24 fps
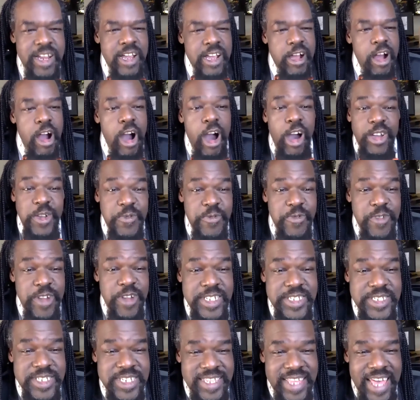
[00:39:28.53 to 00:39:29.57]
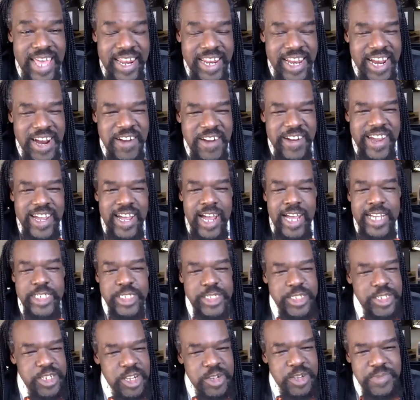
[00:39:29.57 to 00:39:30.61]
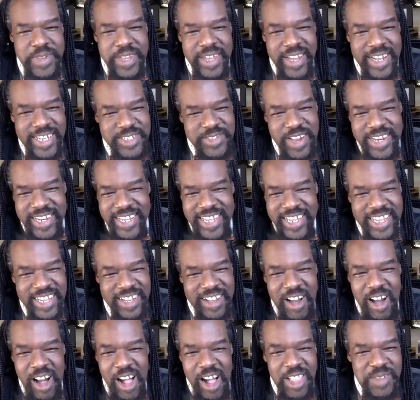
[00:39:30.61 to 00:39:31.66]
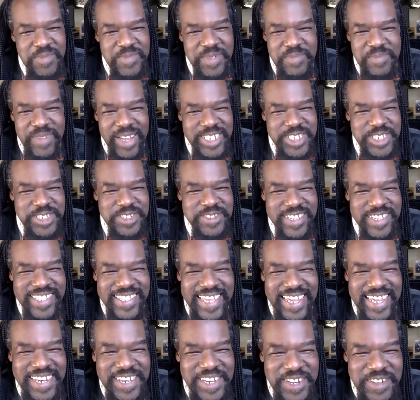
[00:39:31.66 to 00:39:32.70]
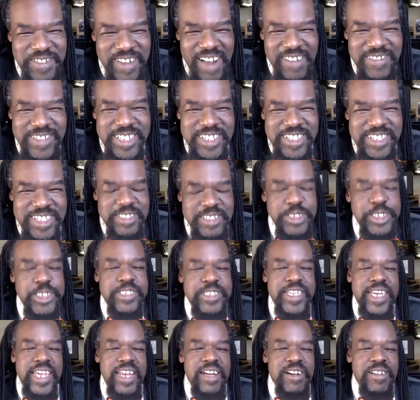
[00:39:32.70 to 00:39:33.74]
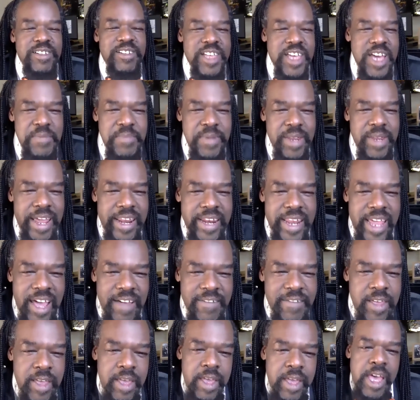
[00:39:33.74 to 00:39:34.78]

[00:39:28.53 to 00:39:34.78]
Call your friends in that area. I tried to call them and make sure that they knew I was close, and they'd all come, and I'd have